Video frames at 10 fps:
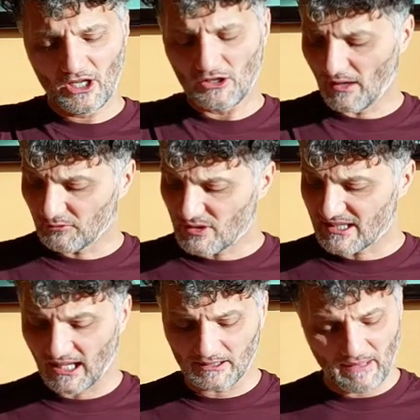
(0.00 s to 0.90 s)
You have to
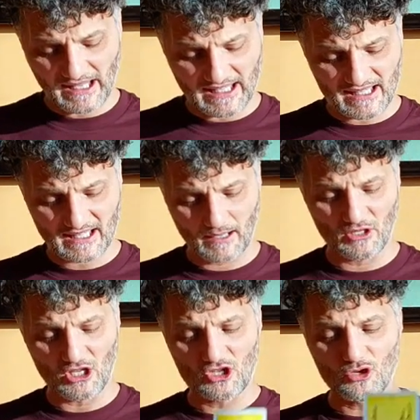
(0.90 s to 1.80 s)
start making
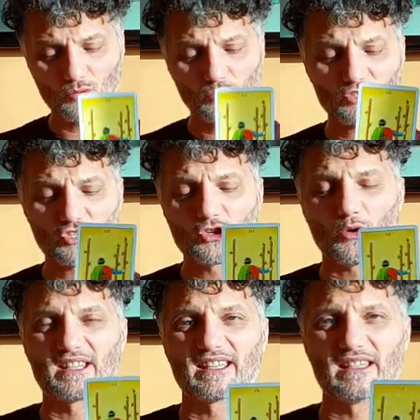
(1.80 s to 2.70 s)
some new
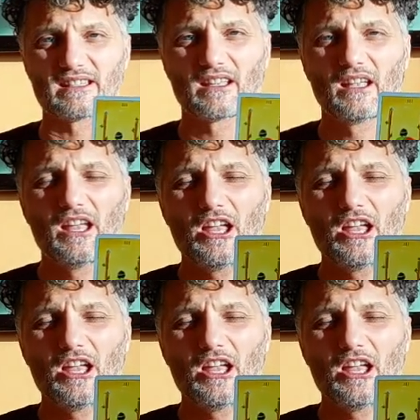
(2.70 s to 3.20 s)
choices.